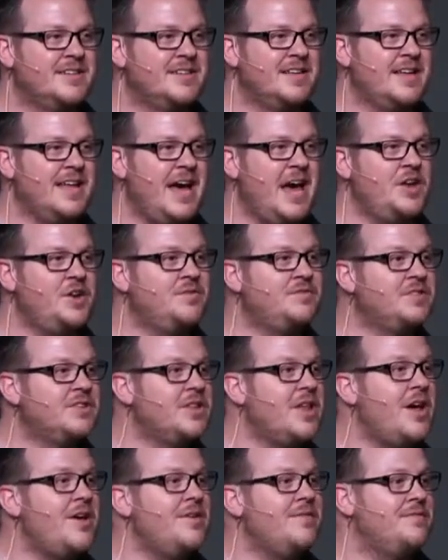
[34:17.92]
Out of
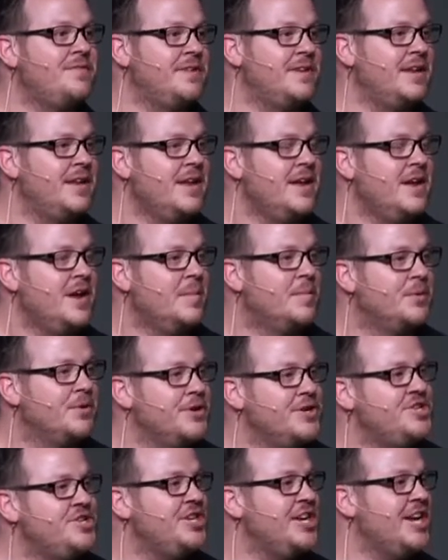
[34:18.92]
love and
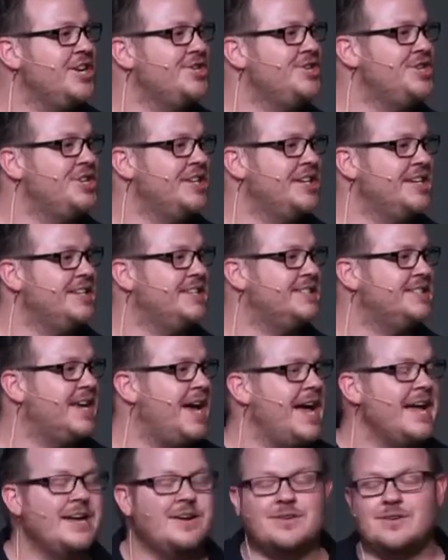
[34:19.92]
appreciation and
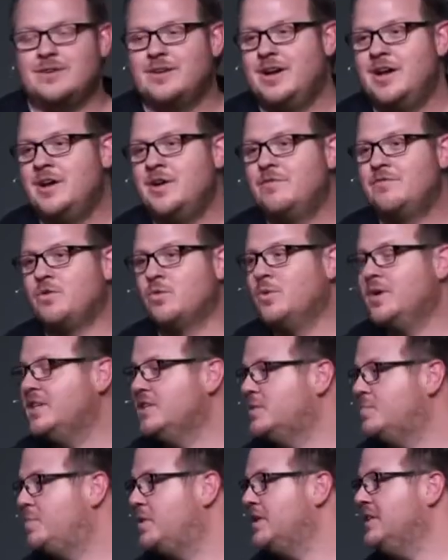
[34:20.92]
desire for what is
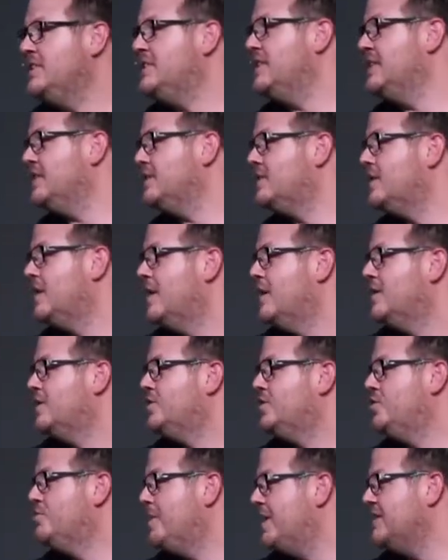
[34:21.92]
pleasing
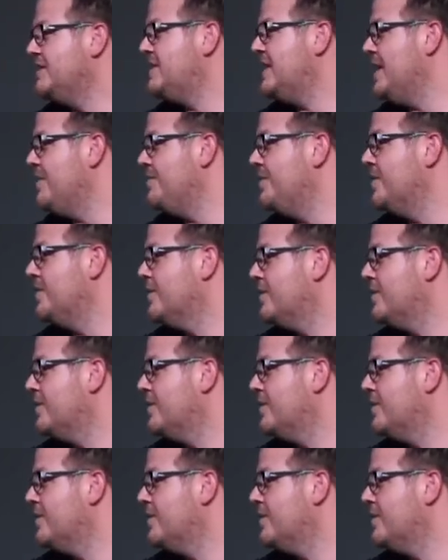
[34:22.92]
to my Savior.